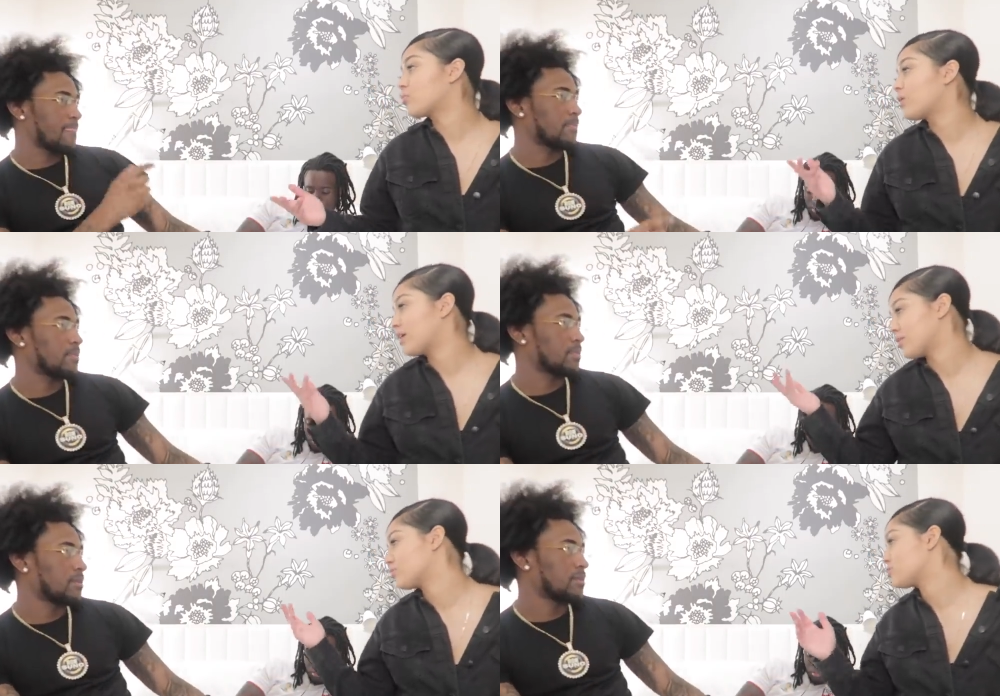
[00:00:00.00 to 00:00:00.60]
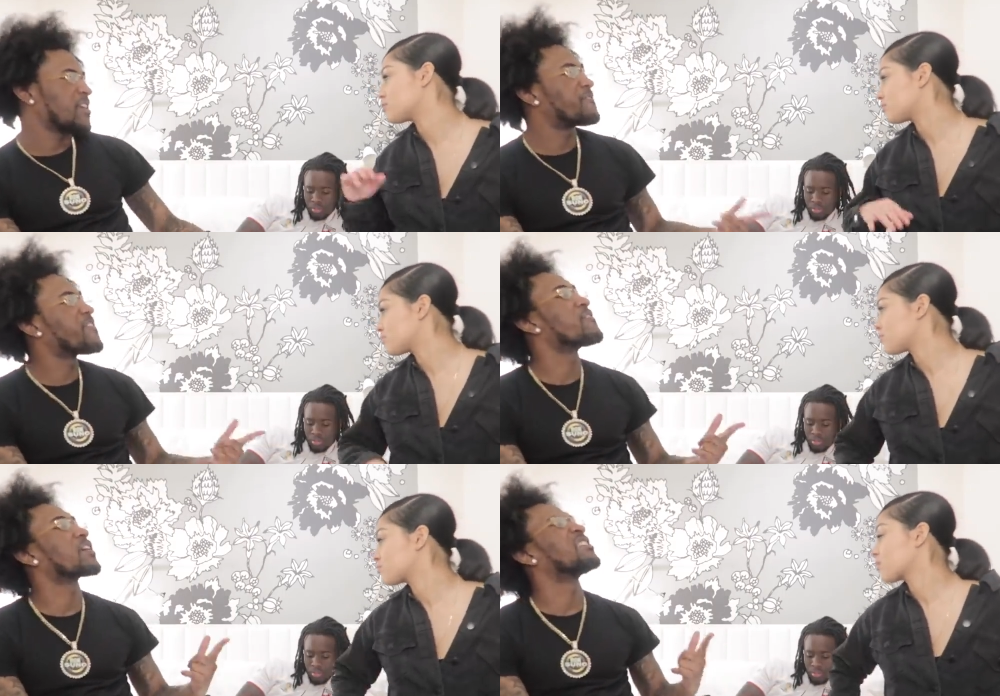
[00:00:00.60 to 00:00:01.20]
Speaker 1: What else?
Speaker 2: Your
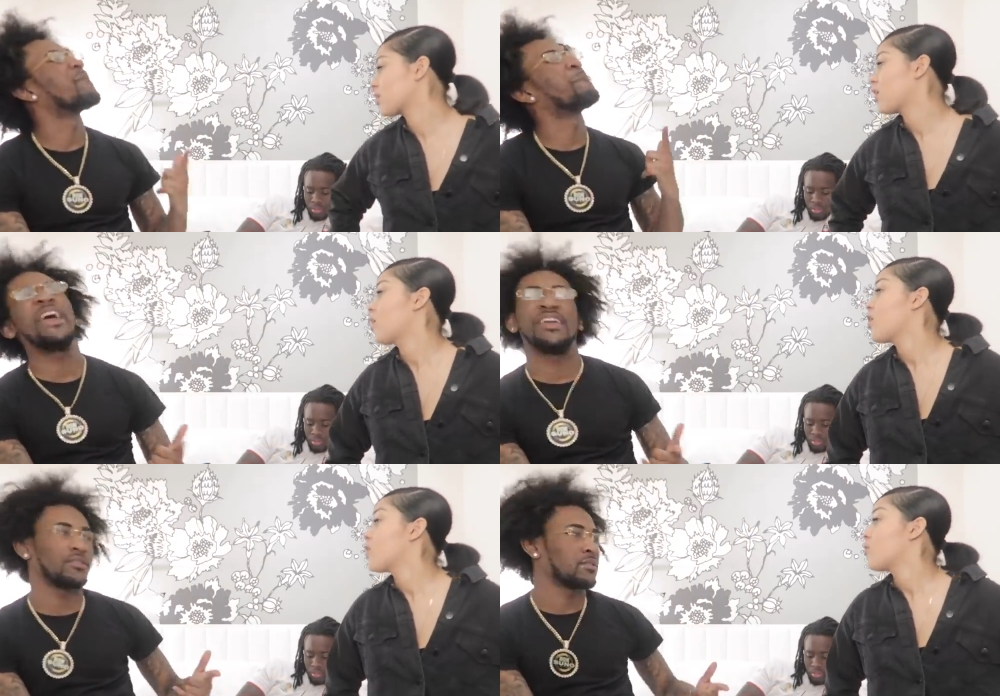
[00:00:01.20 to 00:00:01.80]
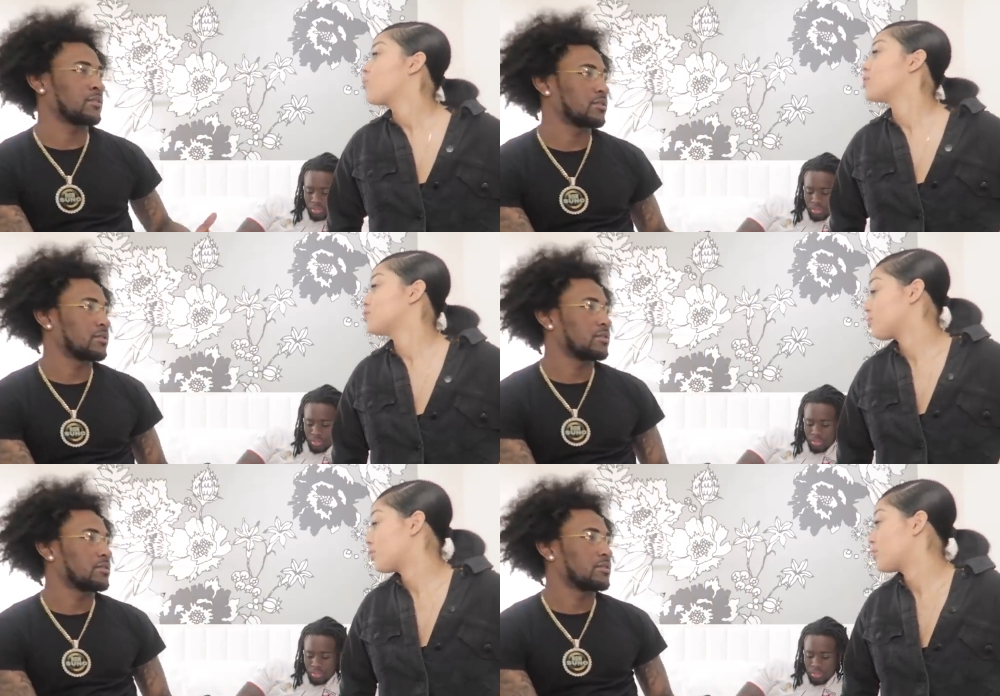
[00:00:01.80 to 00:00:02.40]
favorite color, pink.
Speaker 1: What
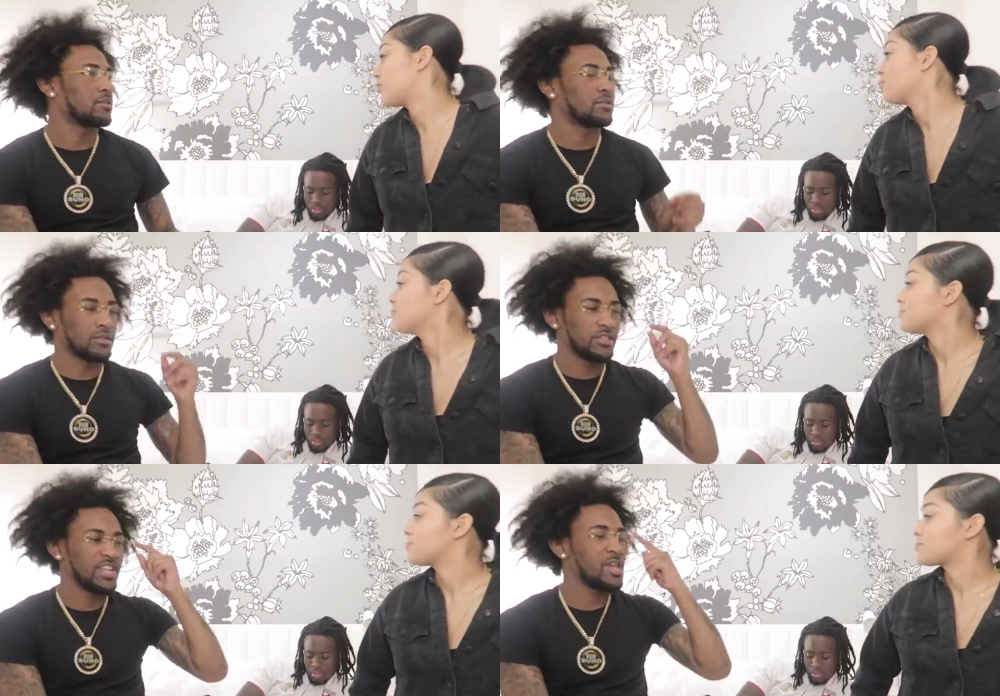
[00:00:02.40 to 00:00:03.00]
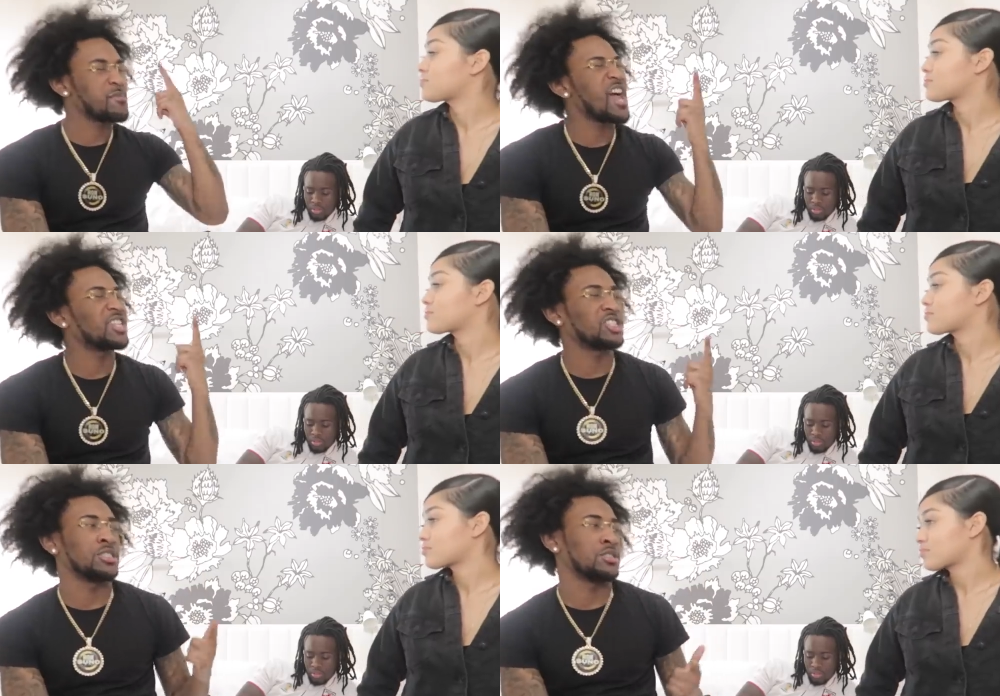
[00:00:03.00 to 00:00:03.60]
else you want to know?
Speaker 2: Your name,
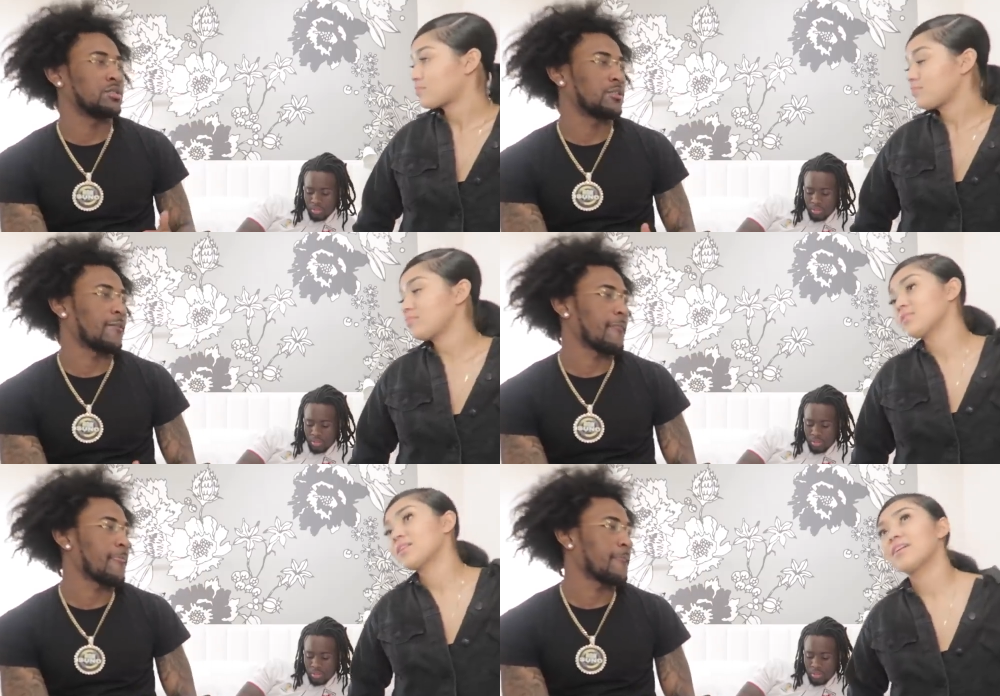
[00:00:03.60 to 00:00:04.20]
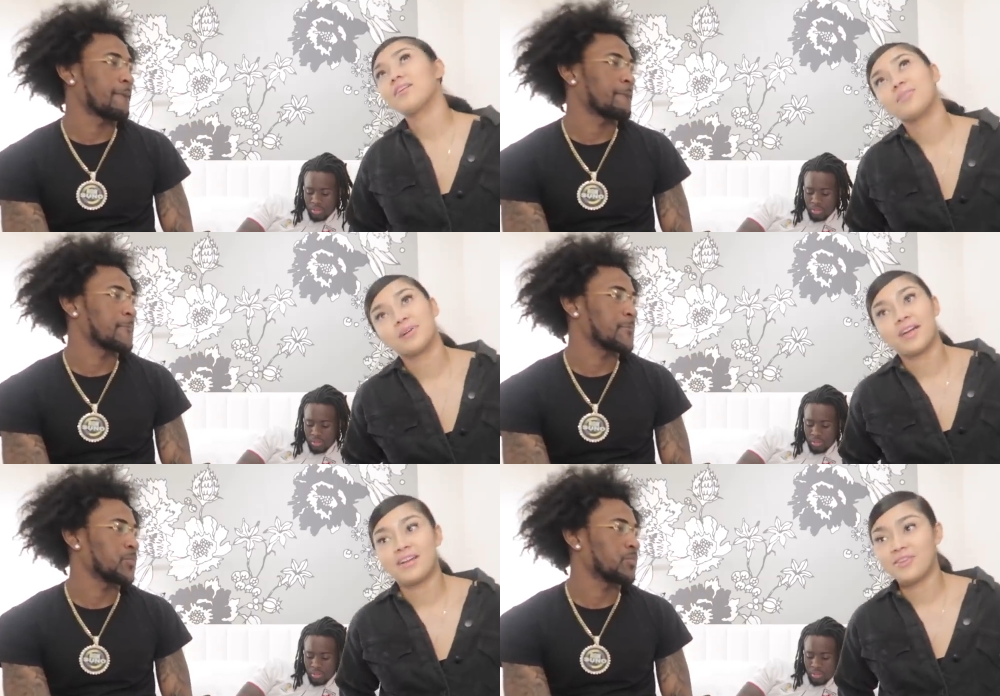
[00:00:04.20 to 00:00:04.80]
Ashley.
Speaker 1: Oh, my
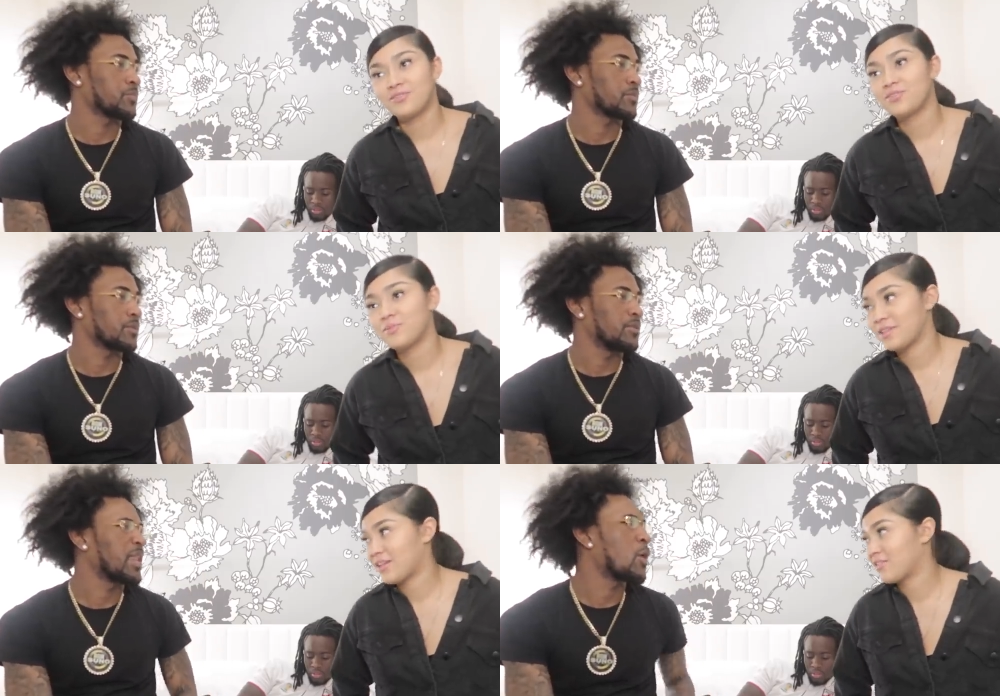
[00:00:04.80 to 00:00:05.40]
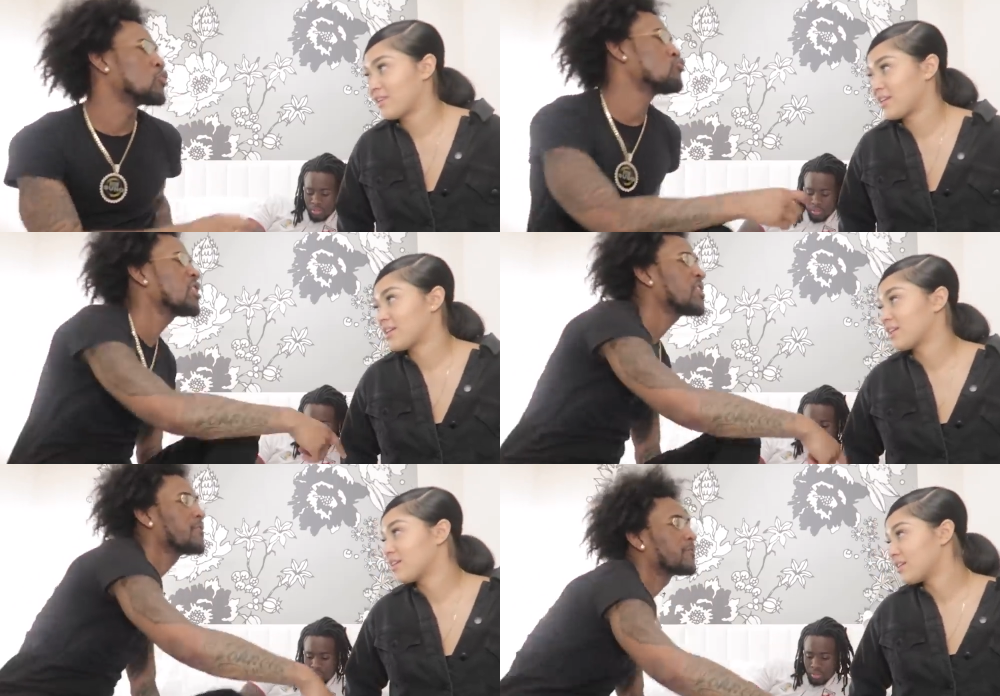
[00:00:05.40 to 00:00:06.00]
God. You told me that. Now, where you
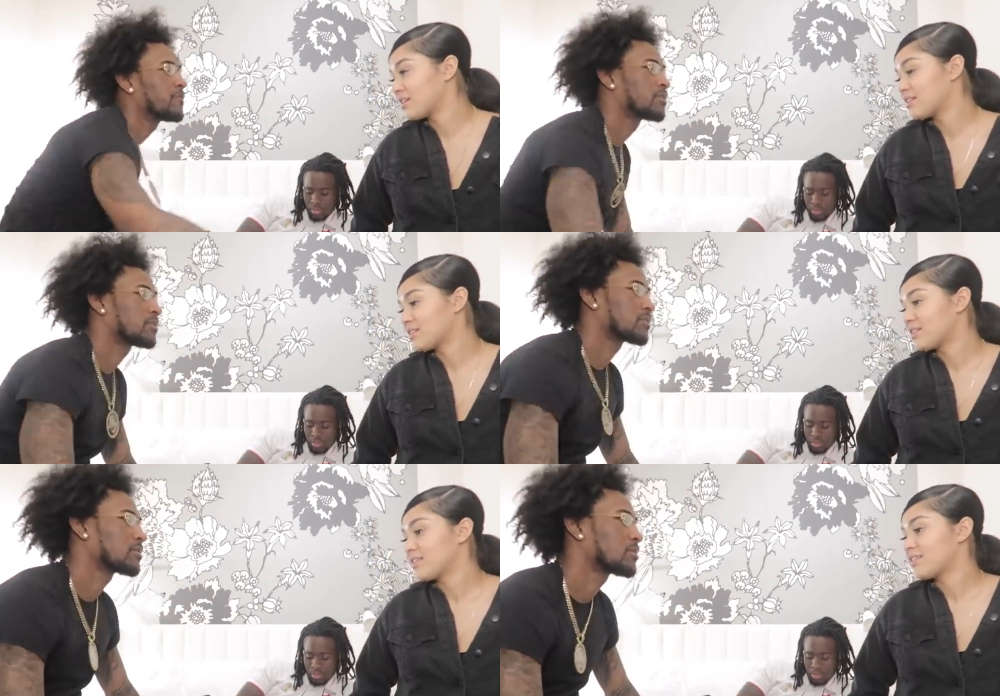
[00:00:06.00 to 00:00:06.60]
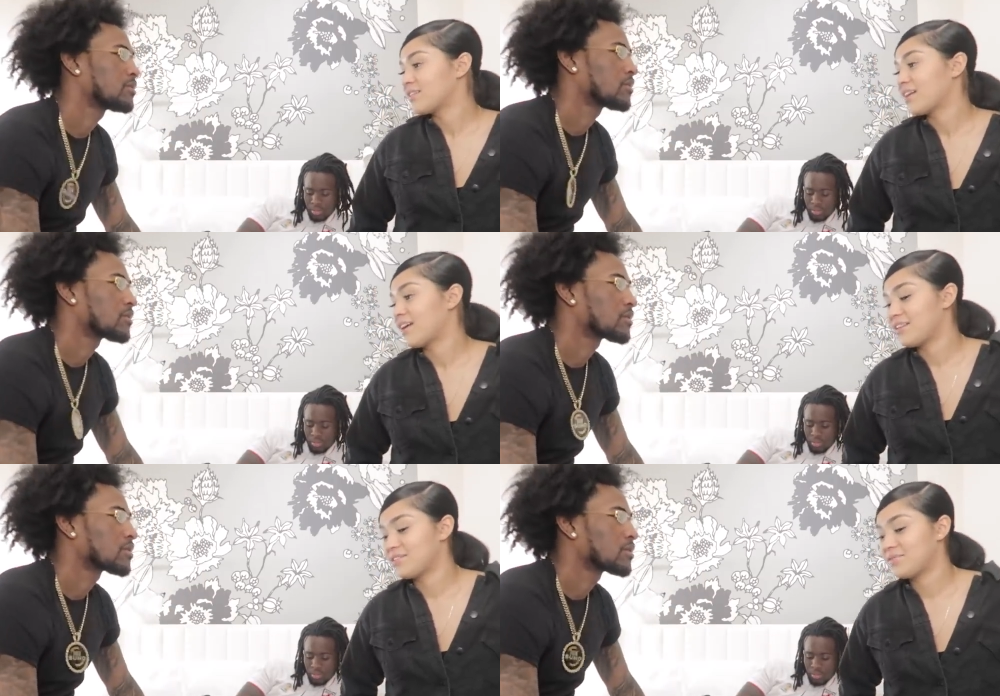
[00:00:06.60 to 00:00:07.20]
live?
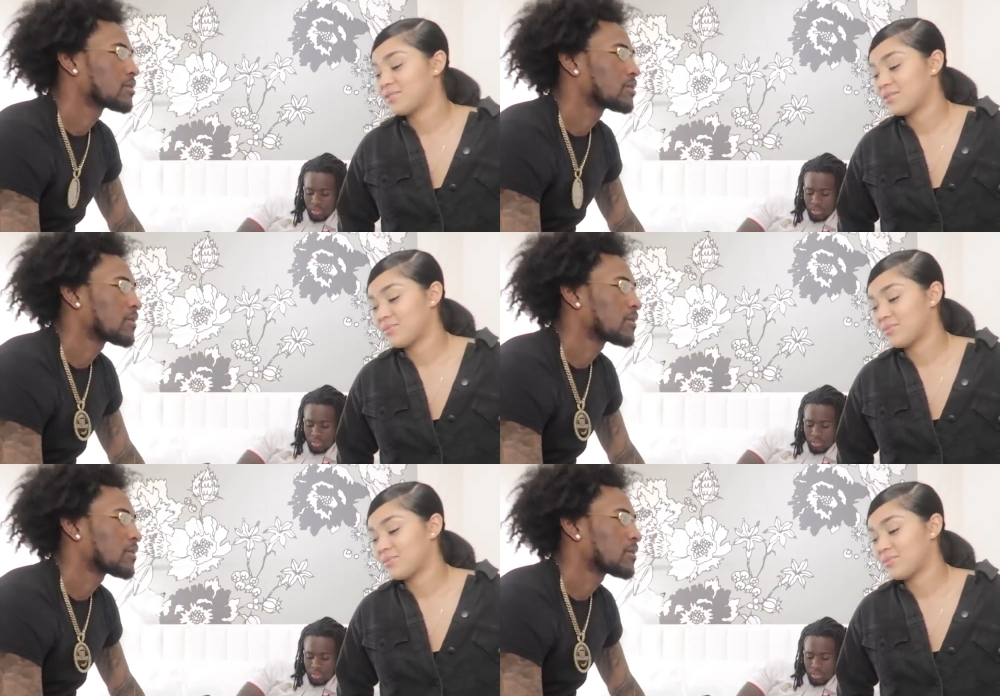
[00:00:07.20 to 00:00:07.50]
I live in the